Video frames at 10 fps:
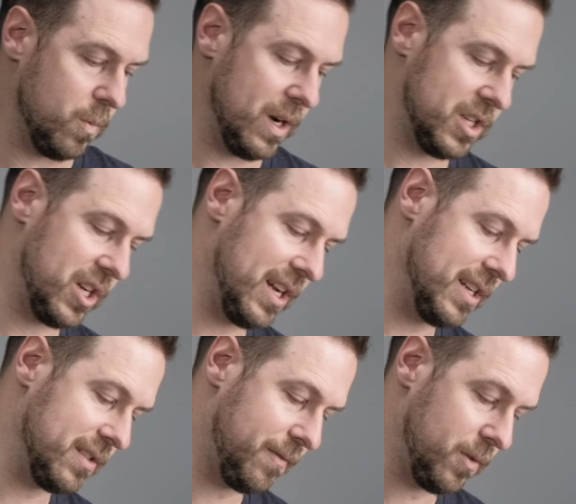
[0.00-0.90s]
which
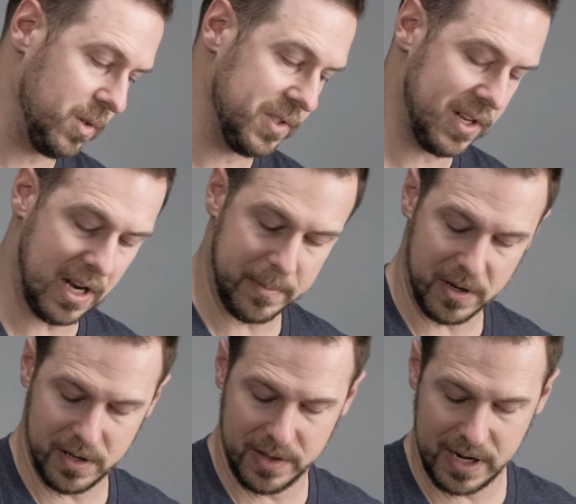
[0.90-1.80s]
is a full stop
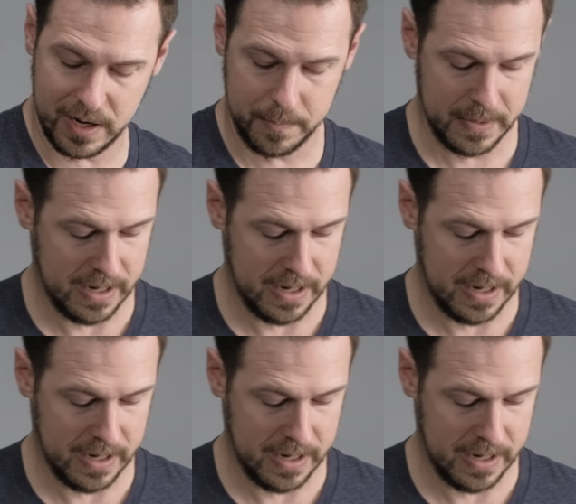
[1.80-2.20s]
on there.